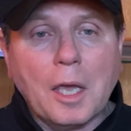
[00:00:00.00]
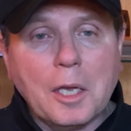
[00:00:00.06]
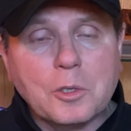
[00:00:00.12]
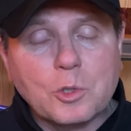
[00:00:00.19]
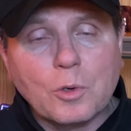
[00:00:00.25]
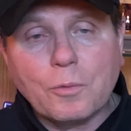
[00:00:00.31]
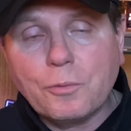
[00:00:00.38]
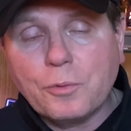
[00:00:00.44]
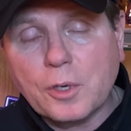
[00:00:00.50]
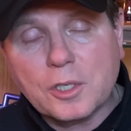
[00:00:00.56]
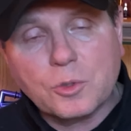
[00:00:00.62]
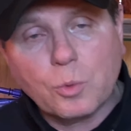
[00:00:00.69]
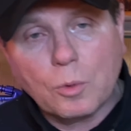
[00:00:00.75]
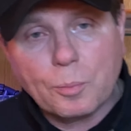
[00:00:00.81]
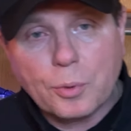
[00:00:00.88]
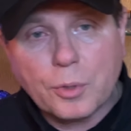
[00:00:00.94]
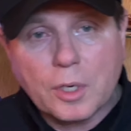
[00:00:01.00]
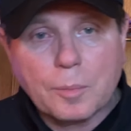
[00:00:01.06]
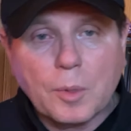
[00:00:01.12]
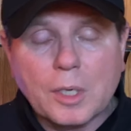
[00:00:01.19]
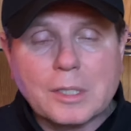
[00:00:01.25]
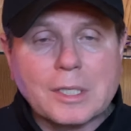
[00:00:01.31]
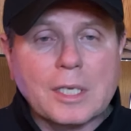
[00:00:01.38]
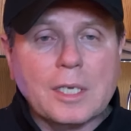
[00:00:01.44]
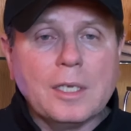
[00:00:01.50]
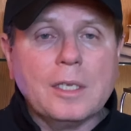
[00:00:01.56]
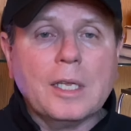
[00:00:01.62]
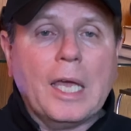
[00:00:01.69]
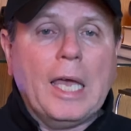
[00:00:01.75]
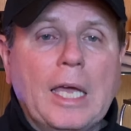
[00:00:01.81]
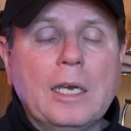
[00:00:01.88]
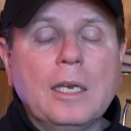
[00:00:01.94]
Angelfish will pretty much eat
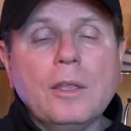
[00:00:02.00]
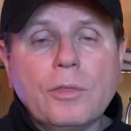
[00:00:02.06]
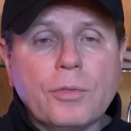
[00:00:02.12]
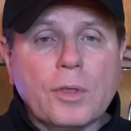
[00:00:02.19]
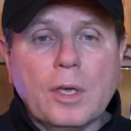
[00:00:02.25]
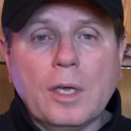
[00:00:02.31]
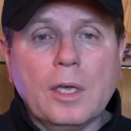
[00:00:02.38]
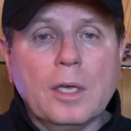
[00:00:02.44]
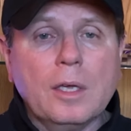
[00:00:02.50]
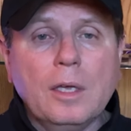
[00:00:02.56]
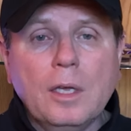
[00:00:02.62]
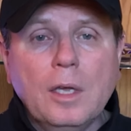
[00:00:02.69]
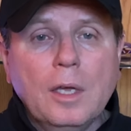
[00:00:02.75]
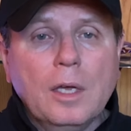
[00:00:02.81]
anything.